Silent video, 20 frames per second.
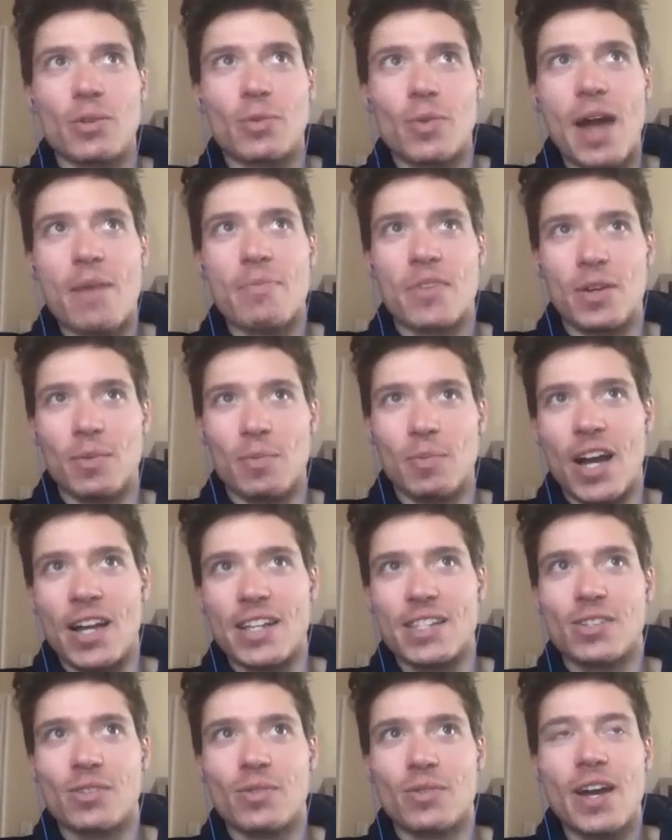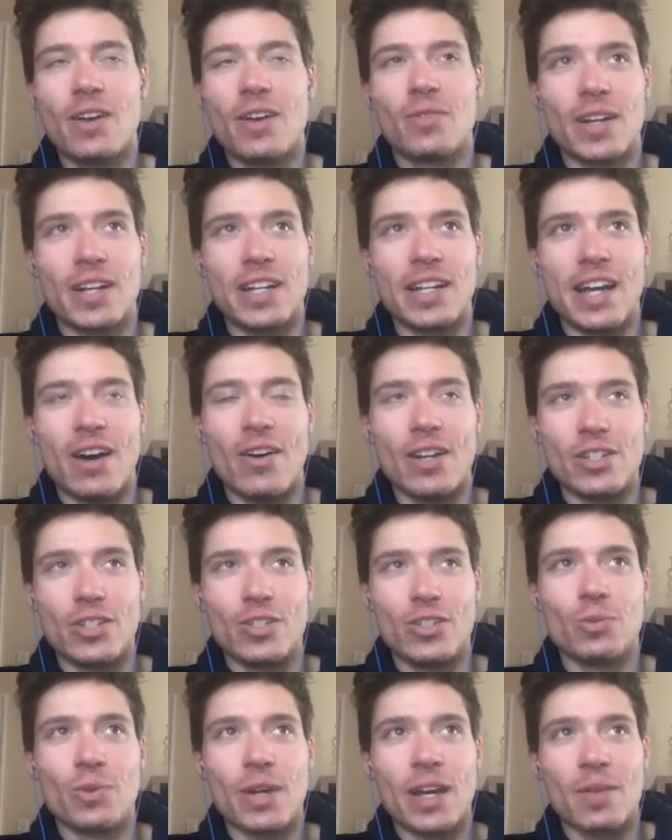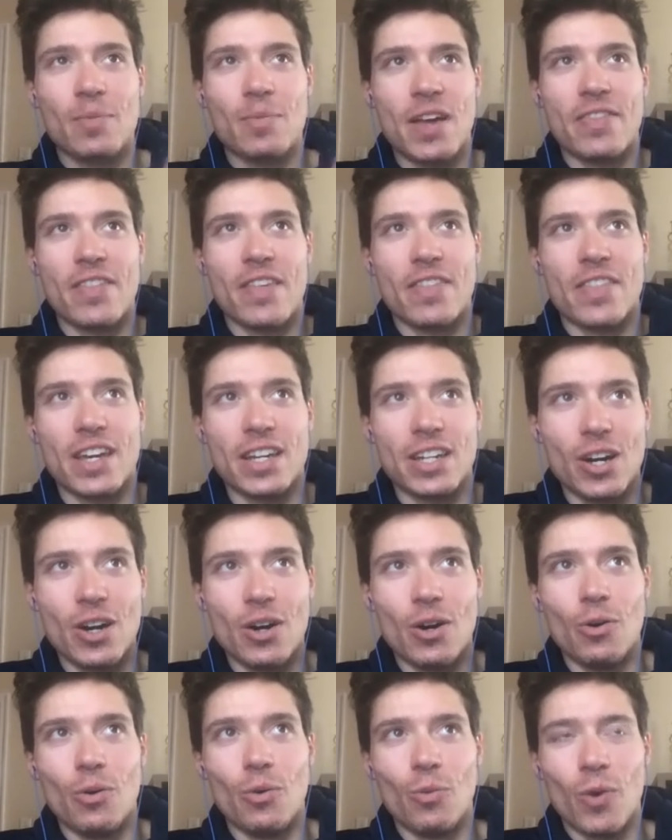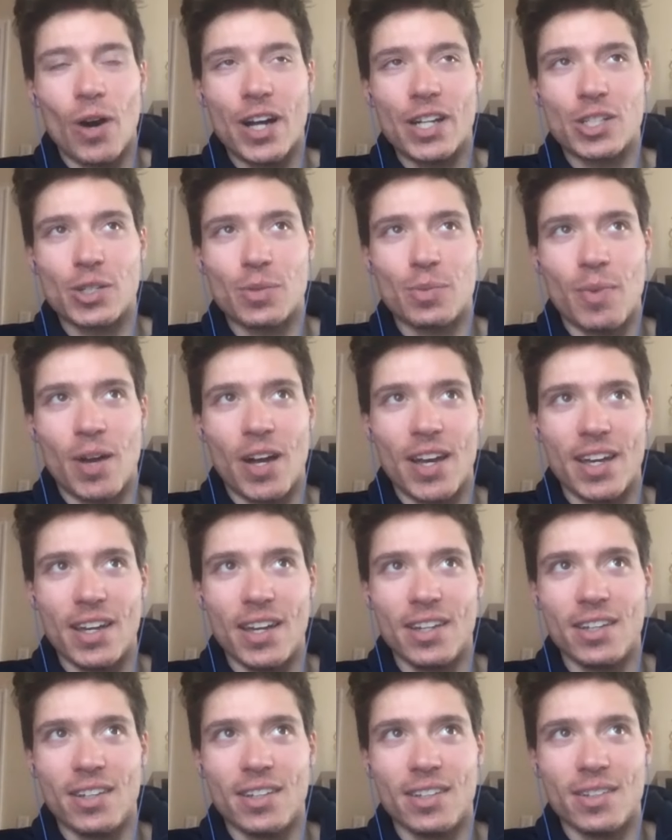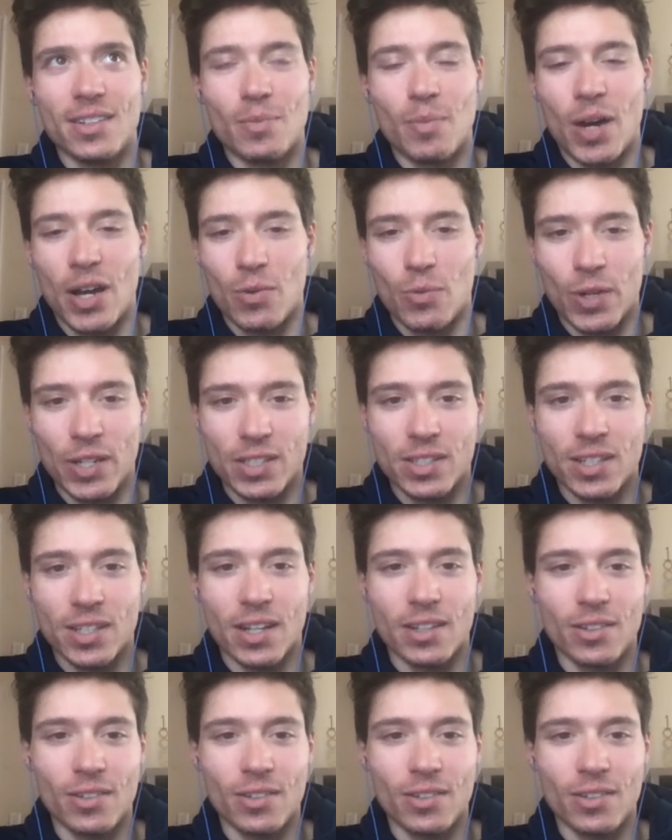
to wrap their minds around right now. I do recommend that they go watch my wind tunnel